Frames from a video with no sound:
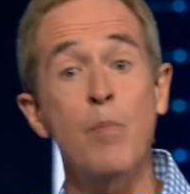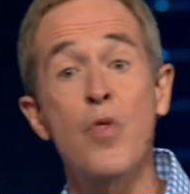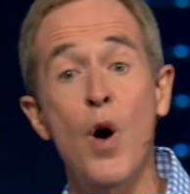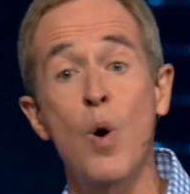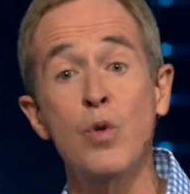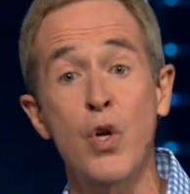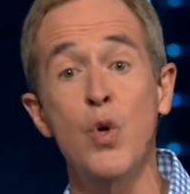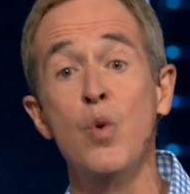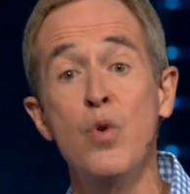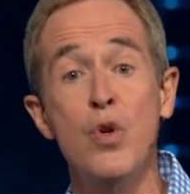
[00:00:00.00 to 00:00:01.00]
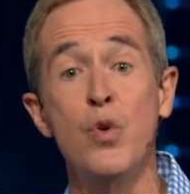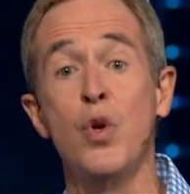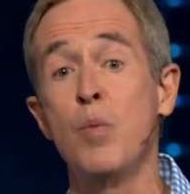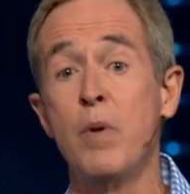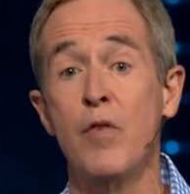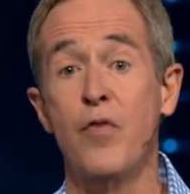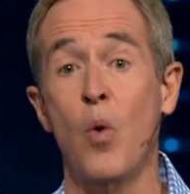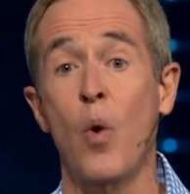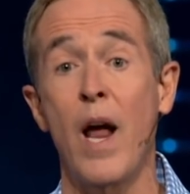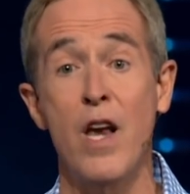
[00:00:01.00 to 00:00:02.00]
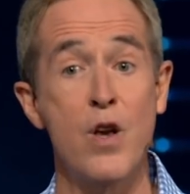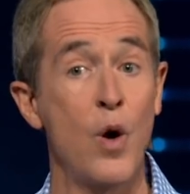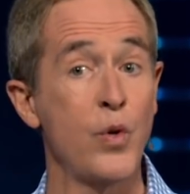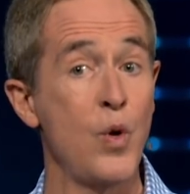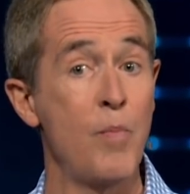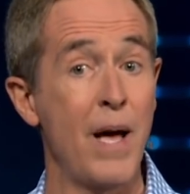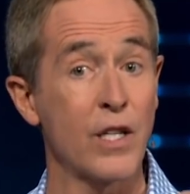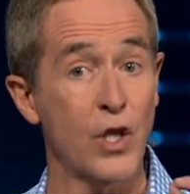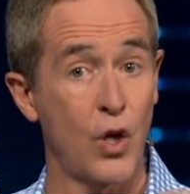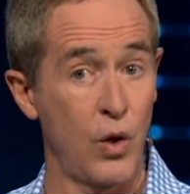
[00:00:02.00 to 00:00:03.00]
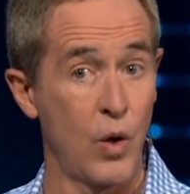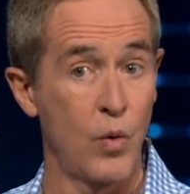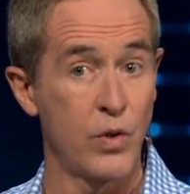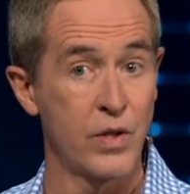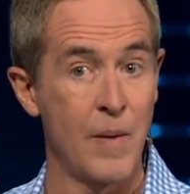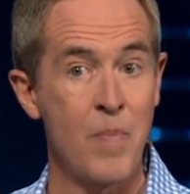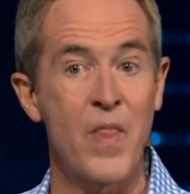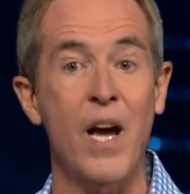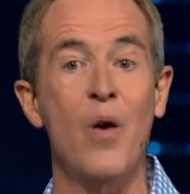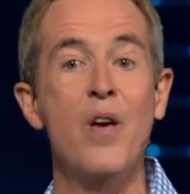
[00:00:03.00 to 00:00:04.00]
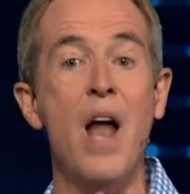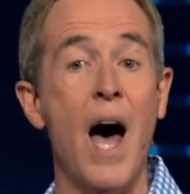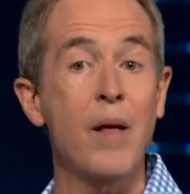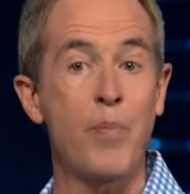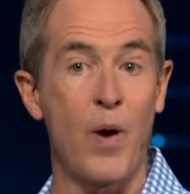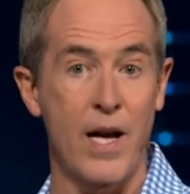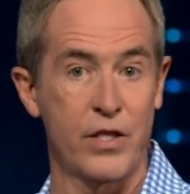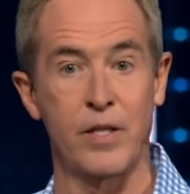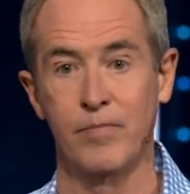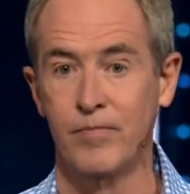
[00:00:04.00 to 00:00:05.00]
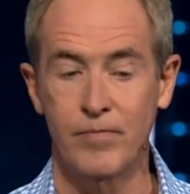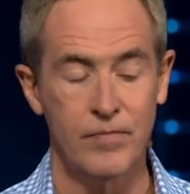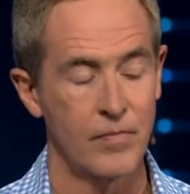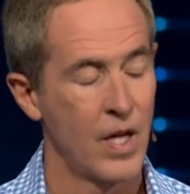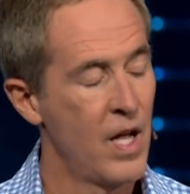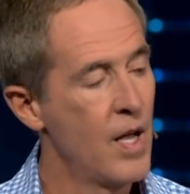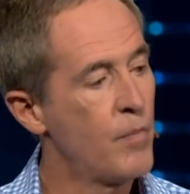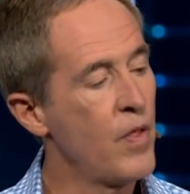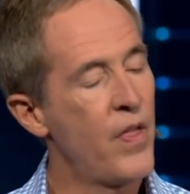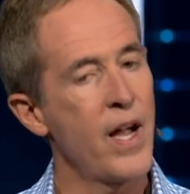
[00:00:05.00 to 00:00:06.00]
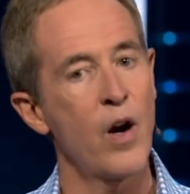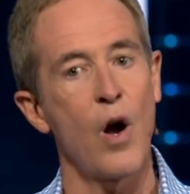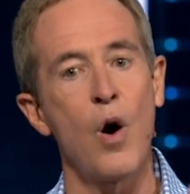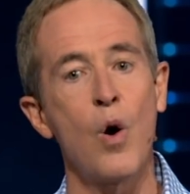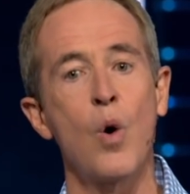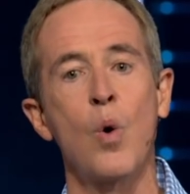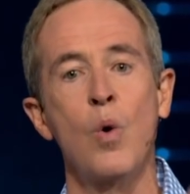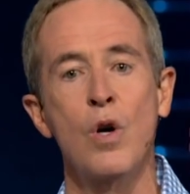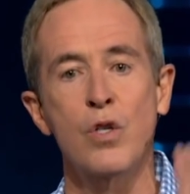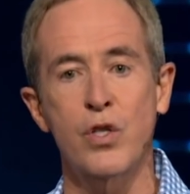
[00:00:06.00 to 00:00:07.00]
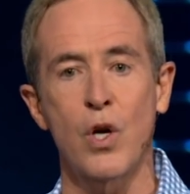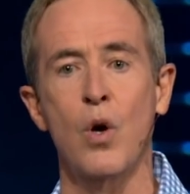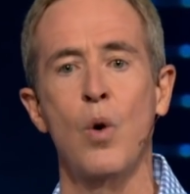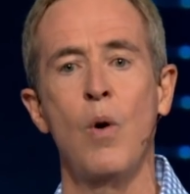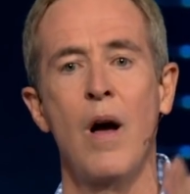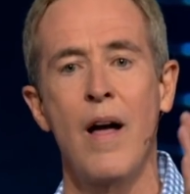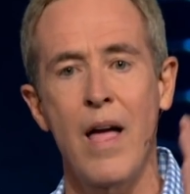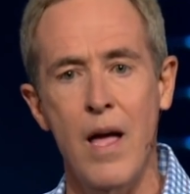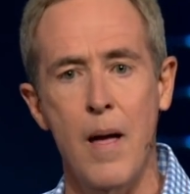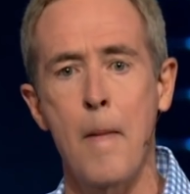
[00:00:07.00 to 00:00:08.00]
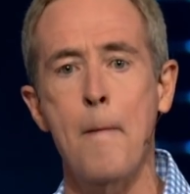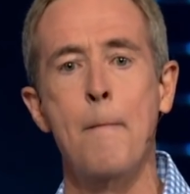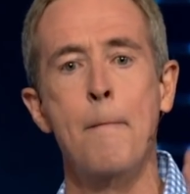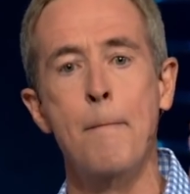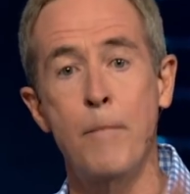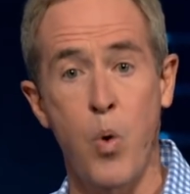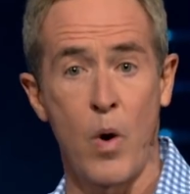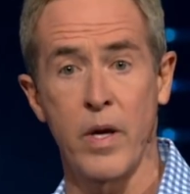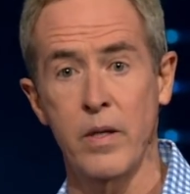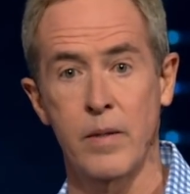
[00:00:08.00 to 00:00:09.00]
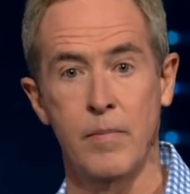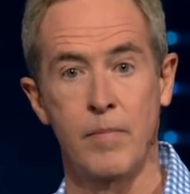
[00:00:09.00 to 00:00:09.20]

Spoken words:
those who knew you before and know you best close. They are not impressed, but they are oh so important.